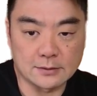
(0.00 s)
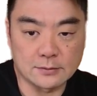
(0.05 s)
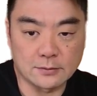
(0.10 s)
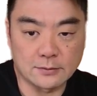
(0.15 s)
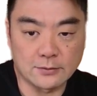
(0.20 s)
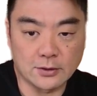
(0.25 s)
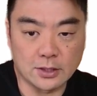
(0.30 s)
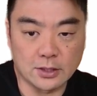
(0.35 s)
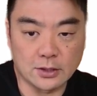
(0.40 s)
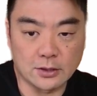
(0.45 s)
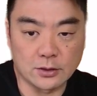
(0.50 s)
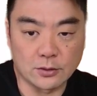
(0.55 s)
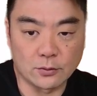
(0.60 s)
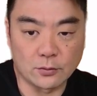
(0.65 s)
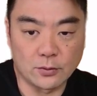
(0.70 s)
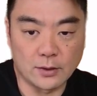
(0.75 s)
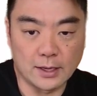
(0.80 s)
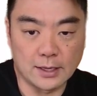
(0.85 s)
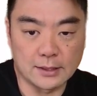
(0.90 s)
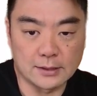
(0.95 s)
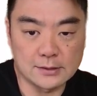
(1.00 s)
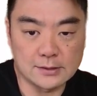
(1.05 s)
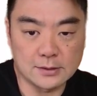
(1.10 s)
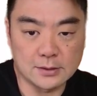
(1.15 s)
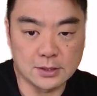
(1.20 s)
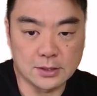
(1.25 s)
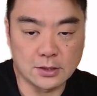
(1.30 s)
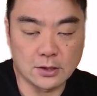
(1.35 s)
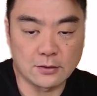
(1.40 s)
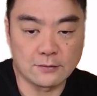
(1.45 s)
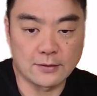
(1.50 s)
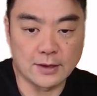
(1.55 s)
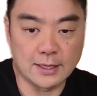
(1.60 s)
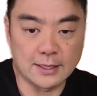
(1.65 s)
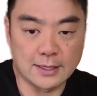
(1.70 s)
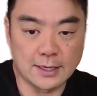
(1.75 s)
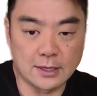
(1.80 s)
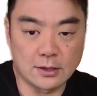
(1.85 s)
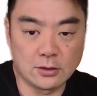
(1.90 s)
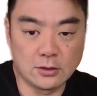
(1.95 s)
We've only got the one, so you can go
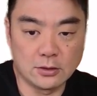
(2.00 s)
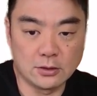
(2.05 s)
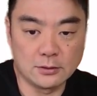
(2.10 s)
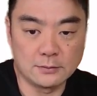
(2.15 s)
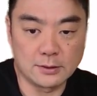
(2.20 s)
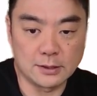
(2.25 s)
validate all,